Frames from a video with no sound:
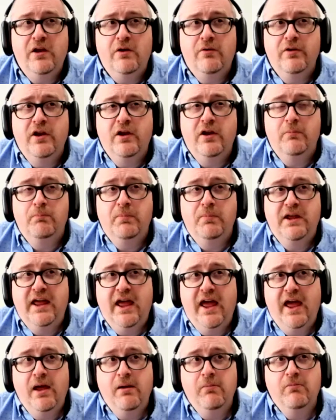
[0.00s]
you know, it
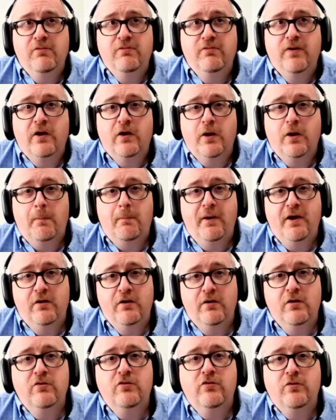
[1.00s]
became very
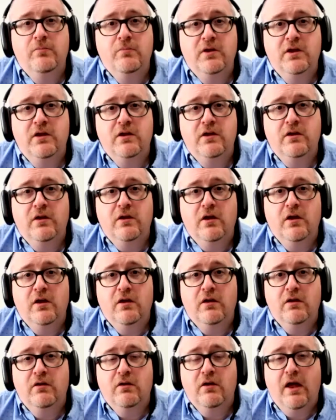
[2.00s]
apparent to me
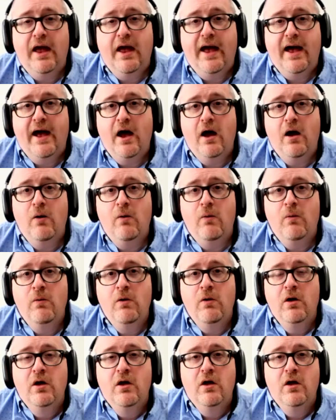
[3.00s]
uh,
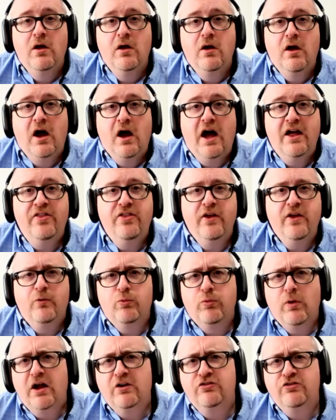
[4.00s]
how I think
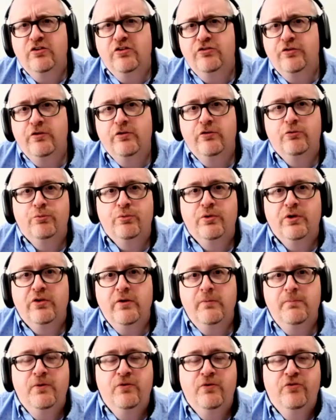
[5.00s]
Rochester is
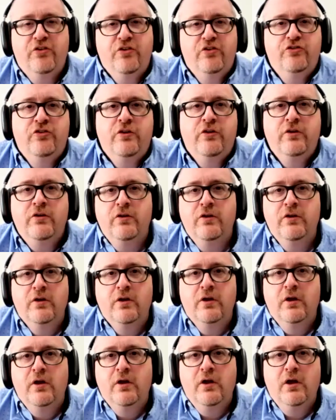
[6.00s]
really positioned
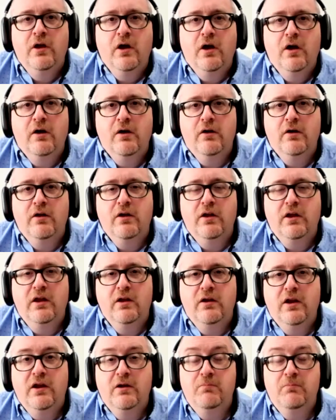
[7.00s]
uh,
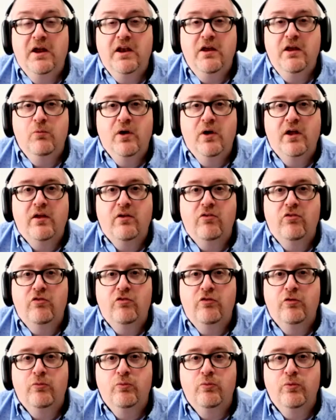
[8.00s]
in, in many
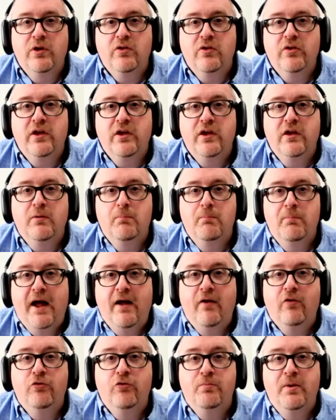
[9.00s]
ways to really
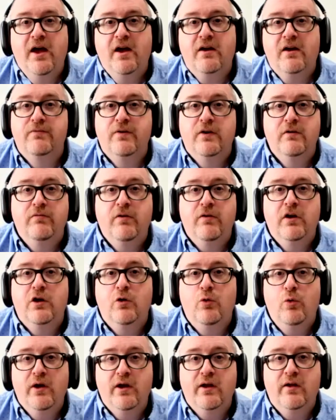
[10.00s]
bounce back very, very
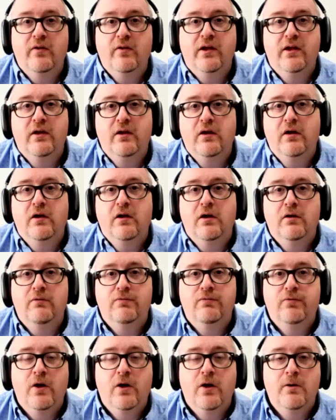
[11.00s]
quickly uh,
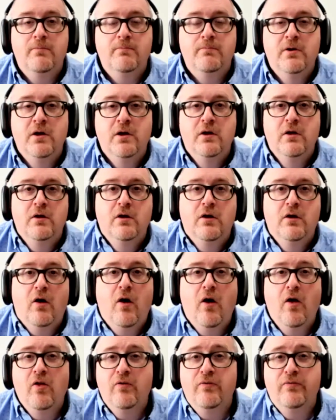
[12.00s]
from
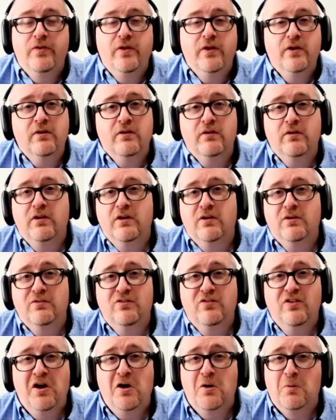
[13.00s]
all of the, you know,
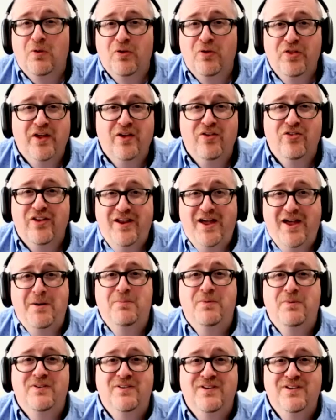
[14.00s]
terrible things that
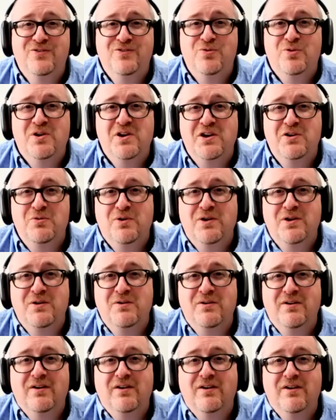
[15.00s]
happened in
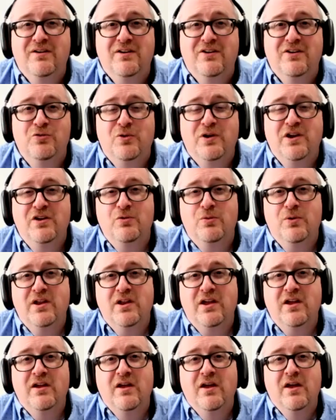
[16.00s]
2020 or in
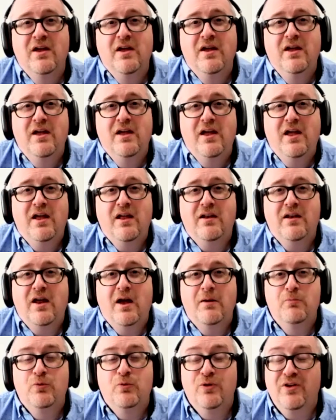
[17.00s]
2020. And
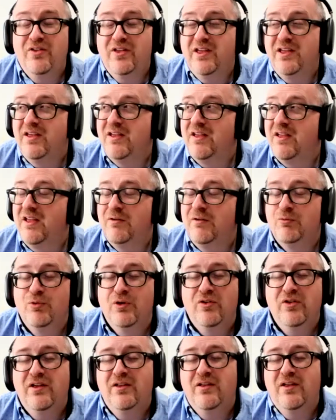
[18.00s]
I'm really, it
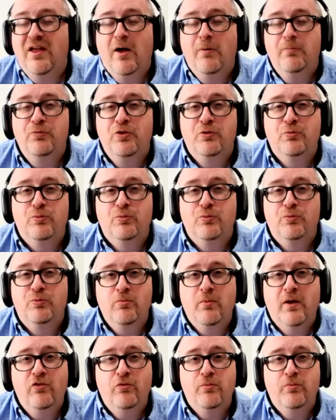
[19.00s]
really helped to
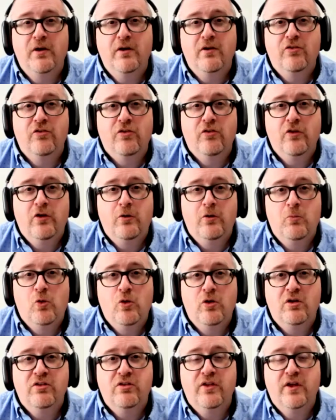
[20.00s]
raise my spirits a little
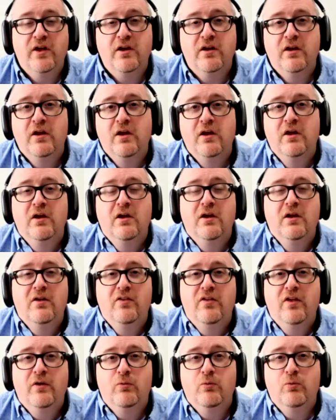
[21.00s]
more that
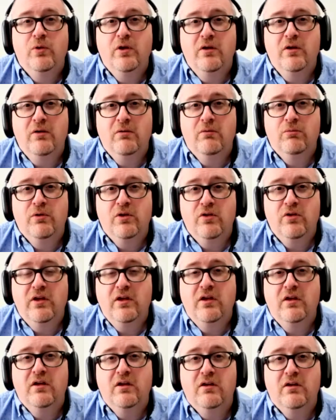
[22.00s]
that we're
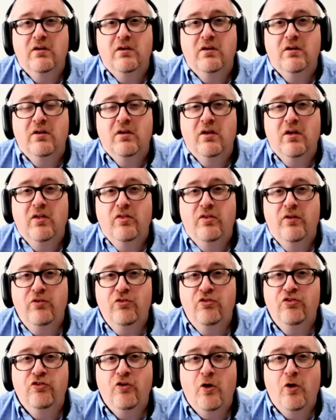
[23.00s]
really
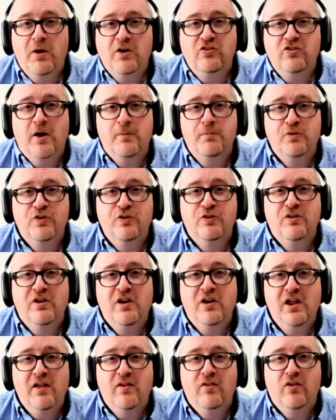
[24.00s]
there's so much
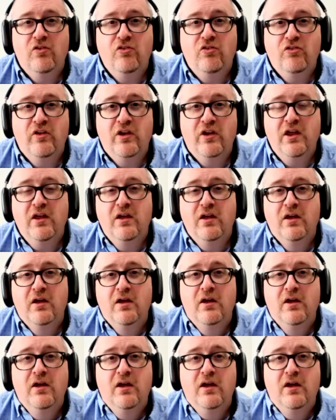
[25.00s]
opportunity in this city